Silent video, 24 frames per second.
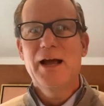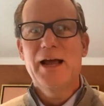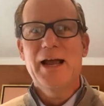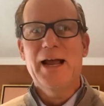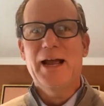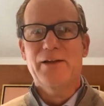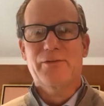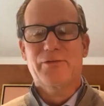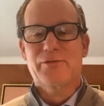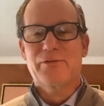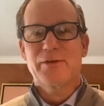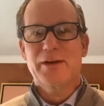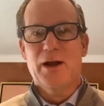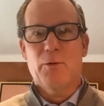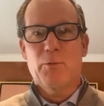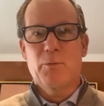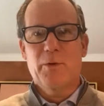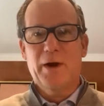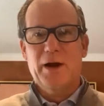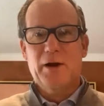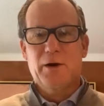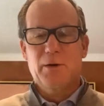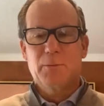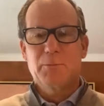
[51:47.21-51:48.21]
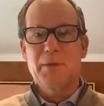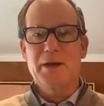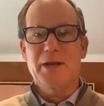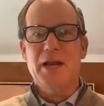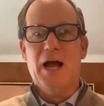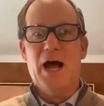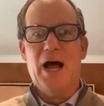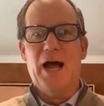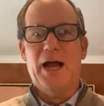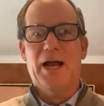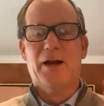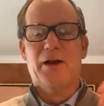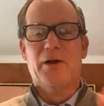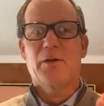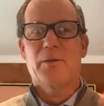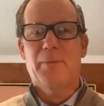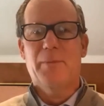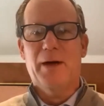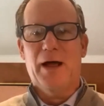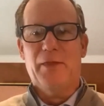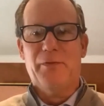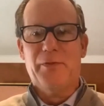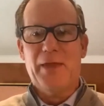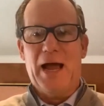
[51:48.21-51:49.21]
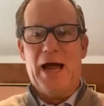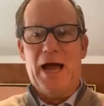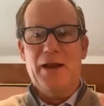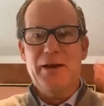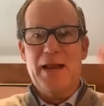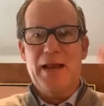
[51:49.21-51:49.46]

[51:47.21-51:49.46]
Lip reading: It's, we are maniacal about that.